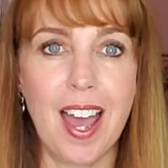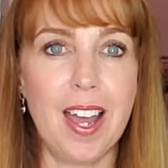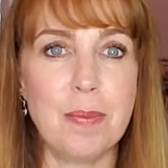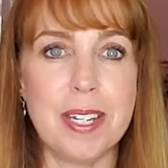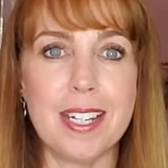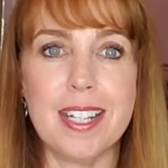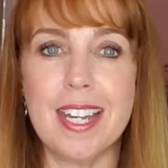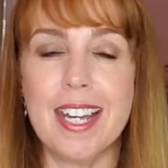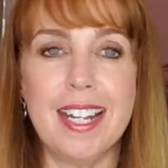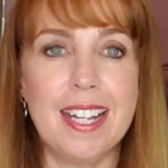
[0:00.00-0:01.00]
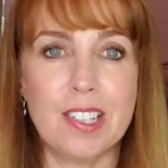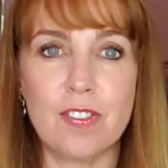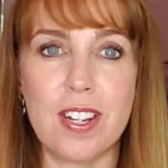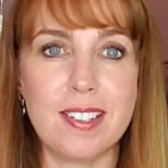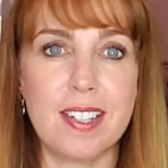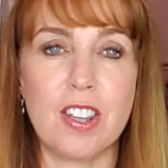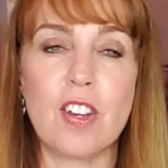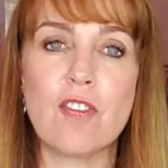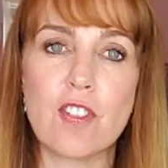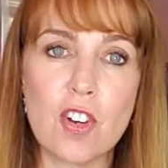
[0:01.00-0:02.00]
I mean, let's face it,
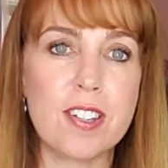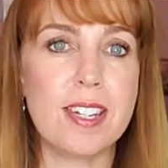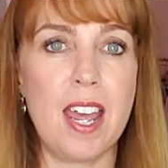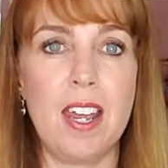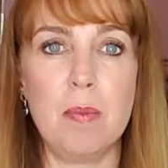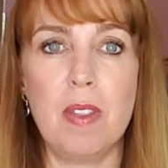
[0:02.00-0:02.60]
the first time